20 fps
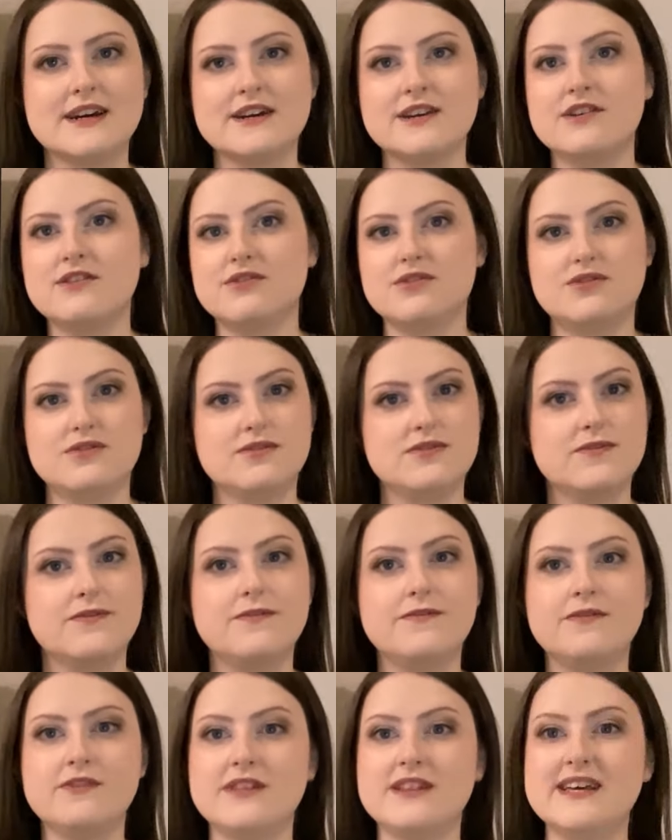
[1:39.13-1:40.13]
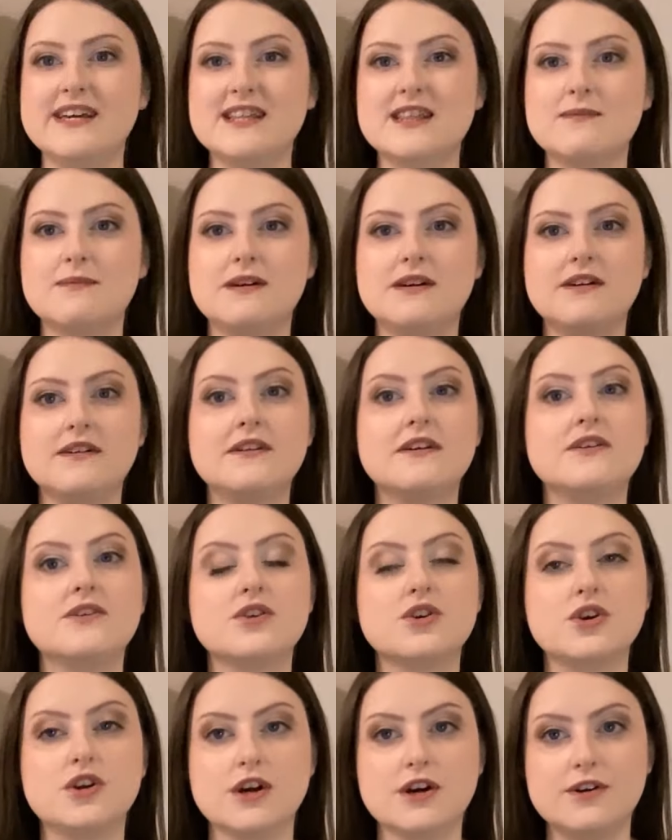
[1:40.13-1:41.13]
You can just fling them on
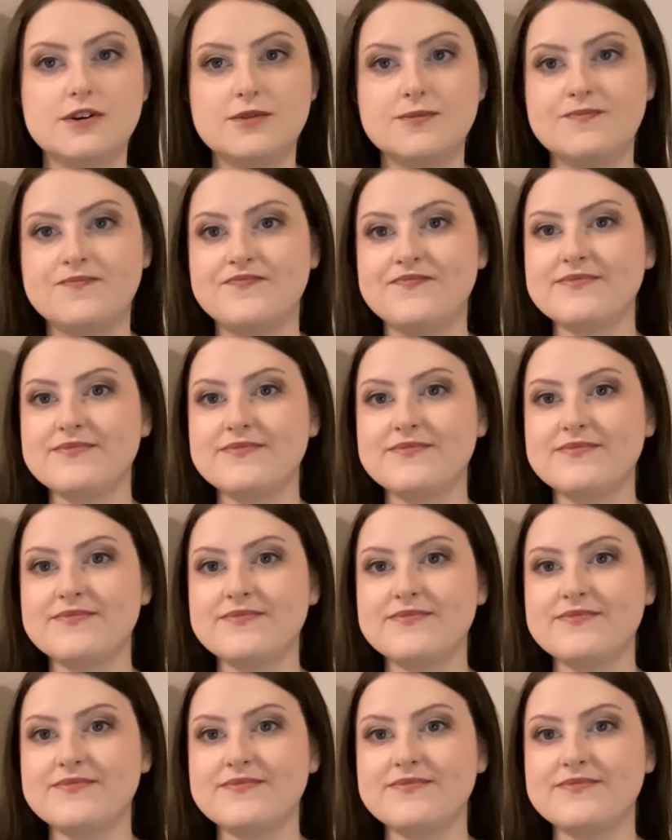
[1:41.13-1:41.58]
and go.